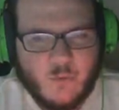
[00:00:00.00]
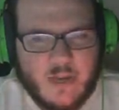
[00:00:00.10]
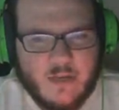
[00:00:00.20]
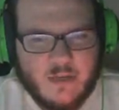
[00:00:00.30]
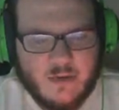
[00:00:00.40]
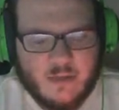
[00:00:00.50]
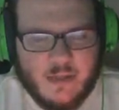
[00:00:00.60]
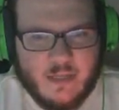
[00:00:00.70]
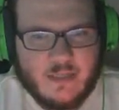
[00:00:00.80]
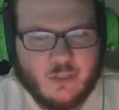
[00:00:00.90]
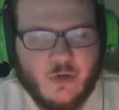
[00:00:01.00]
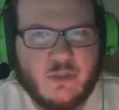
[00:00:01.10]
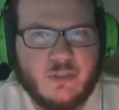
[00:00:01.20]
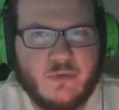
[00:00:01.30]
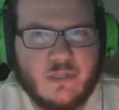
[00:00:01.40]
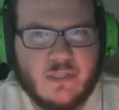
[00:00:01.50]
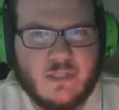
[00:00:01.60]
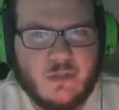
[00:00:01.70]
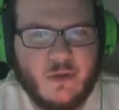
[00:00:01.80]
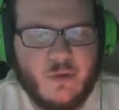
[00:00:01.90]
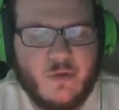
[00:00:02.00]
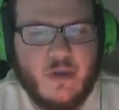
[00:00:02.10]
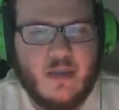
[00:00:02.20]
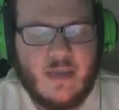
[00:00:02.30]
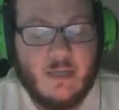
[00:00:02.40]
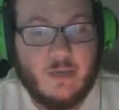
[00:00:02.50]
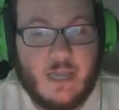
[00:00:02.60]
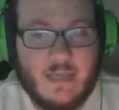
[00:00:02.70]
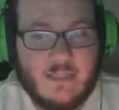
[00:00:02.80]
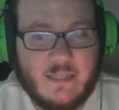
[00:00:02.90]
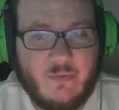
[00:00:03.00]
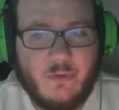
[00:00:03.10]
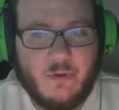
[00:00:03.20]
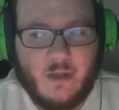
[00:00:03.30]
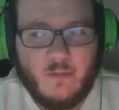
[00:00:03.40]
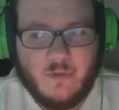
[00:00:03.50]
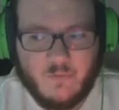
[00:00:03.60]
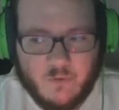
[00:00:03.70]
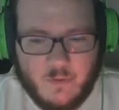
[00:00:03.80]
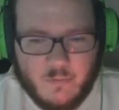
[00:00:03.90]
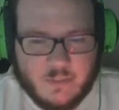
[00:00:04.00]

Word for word: reindeer that like charge you in the snow and you can't see where they're coming from.